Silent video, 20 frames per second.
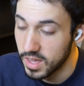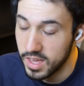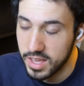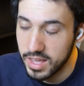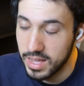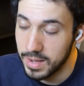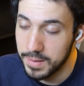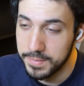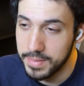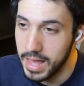
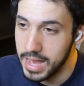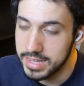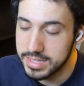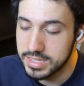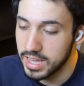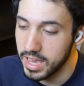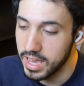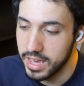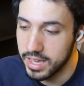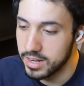I'm not
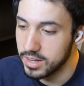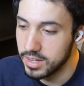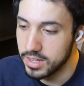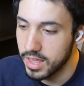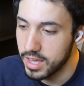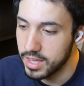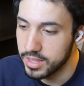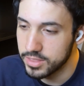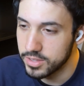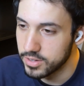saying all
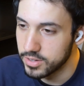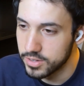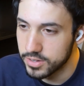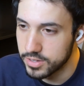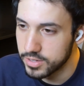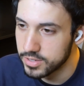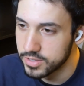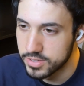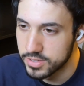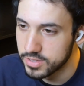that, dude.
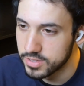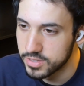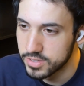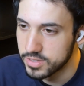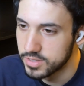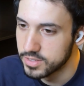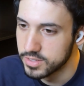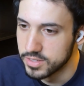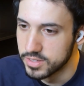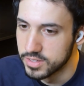
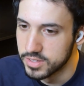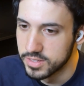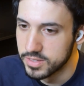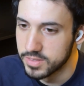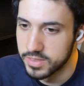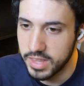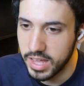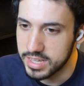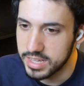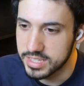
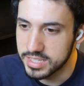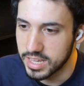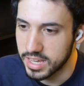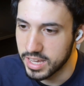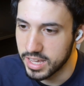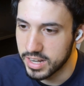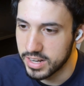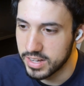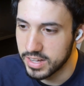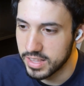Not
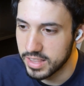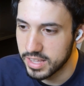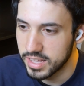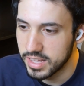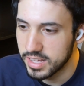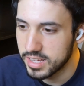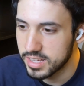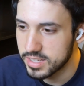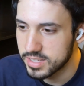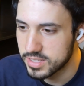saying
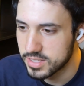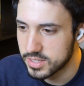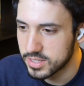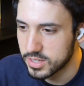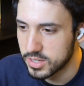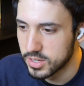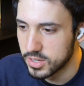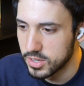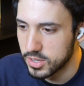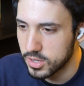all,
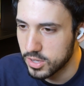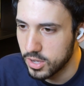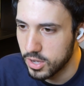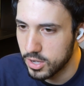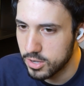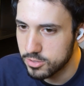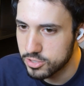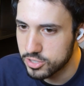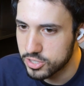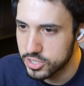
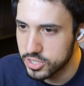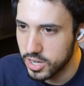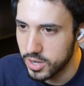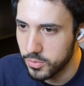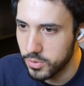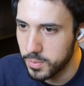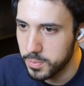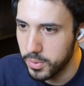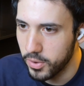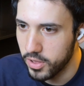Oh shit,
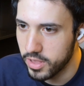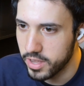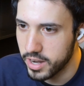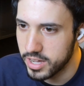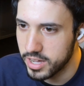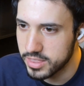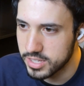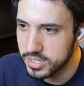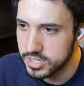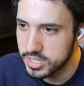we're pulling
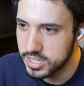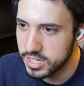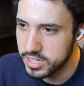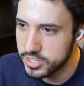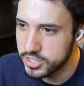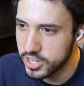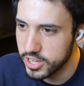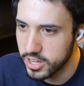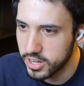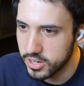out the
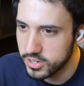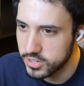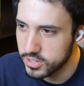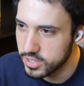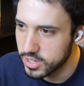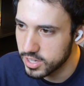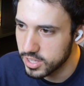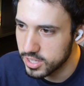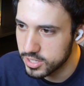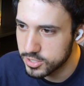CG
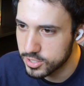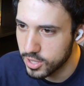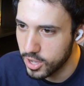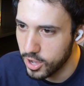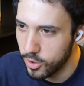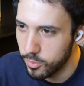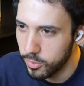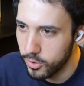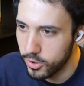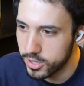early. Let's
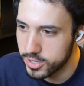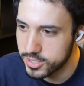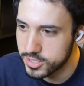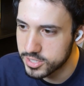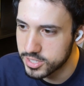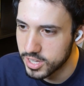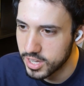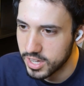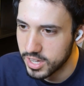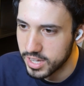go,
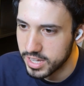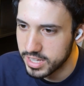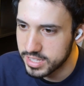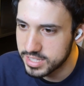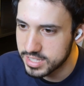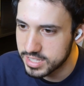boys. It's